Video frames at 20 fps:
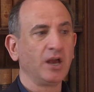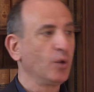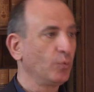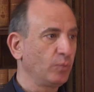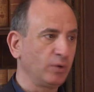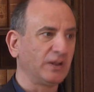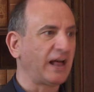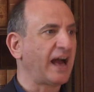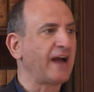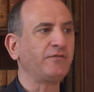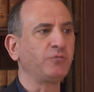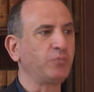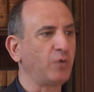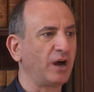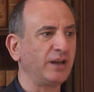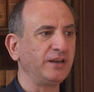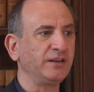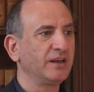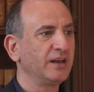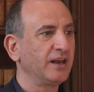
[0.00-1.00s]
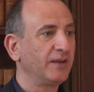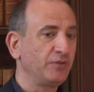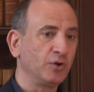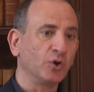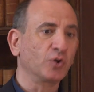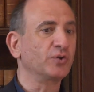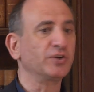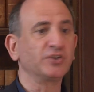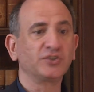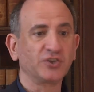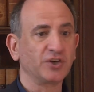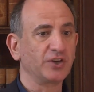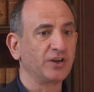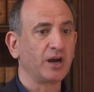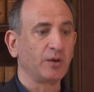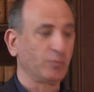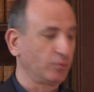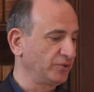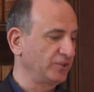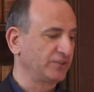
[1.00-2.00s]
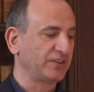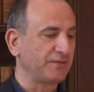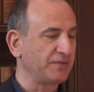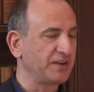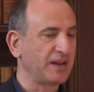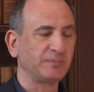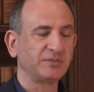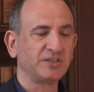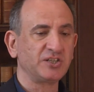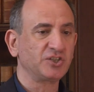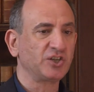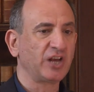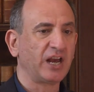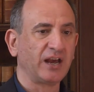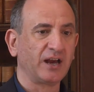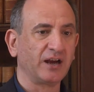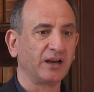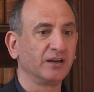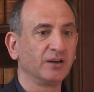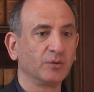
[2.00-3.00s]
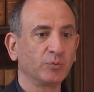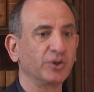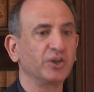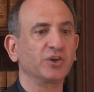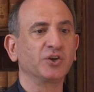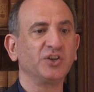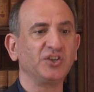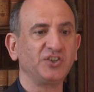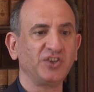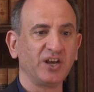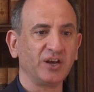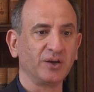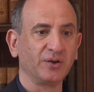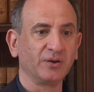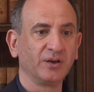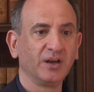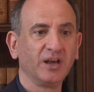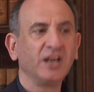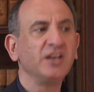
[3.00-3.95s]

We'll have one. If you're not going to turn up, we'll just have an empty chair. What are you going to do?